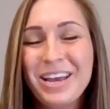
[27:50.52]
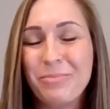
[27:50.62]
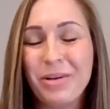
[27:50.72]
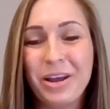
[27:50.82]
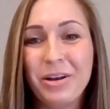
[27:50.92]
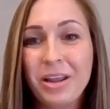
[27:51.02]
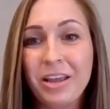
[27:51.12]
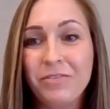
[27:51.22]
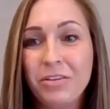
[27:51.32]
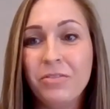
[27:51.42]
But
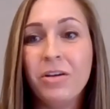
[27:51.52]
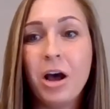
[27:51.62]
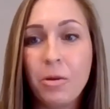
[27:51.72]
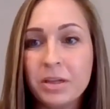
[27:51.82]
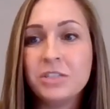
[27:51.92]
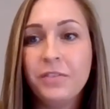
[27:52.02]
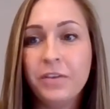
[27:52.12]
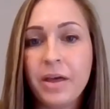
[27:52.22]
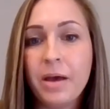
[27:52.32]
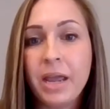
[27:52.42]
if you help us fill
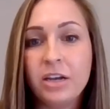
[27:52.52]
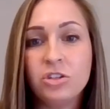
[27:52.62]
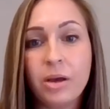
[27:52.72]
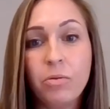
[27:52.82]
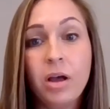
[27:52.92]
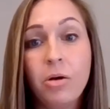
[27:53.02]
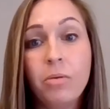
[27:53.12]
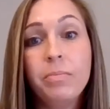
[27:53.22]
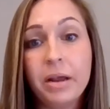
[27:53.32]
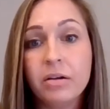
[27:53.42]
that page, that will
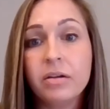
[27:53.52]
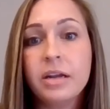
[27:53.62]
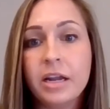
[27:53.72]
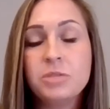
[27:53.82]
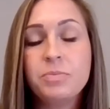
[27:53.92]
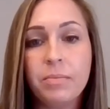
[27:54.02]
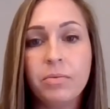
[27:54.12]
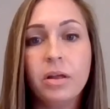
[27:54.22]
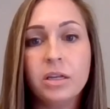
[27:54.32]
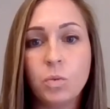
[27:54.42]
help better connect
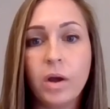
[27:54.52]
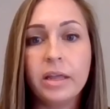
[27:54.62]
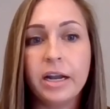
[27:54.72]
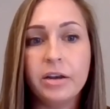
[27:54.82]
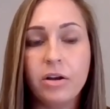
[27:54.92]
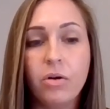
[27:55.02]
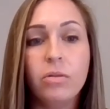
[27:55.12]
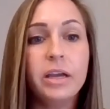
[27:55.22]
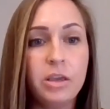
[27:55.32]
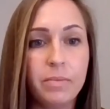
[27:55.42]
people as well. And I know,
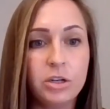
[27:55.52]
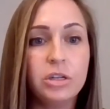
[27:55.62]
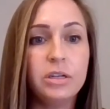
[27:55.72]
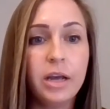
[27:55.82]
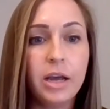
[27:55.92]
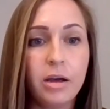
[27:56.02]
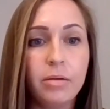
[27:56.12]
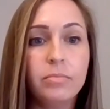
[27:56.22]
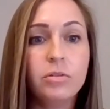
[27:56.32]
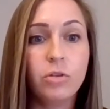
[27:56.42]
like you mentioned,
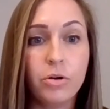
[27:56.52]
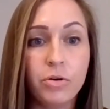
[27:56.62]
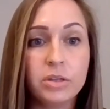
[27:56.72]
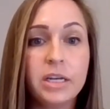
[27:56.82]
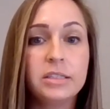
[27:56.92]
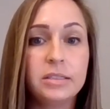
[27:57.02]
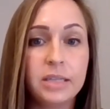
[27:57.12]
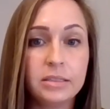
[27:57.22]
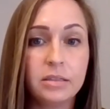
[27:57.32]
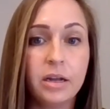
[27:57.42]
Grow North Texas
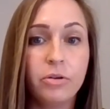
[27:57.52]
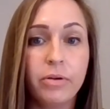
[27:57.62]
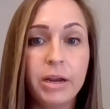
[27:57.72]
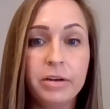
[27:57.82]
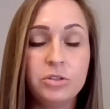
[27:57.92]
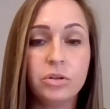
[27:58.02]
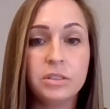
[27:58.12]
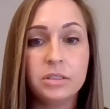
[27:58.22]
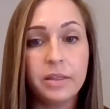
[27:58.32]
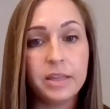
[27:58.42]
has a lot of great
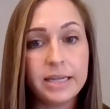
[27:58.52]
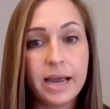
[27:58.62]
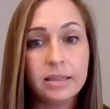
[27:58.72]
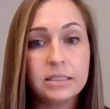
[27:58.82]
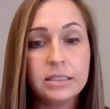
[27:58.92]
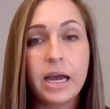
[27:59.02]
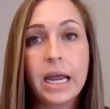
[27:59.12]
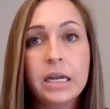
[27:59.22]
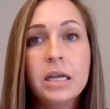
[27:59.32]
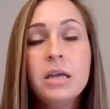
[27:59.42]
resources on the Dallas side.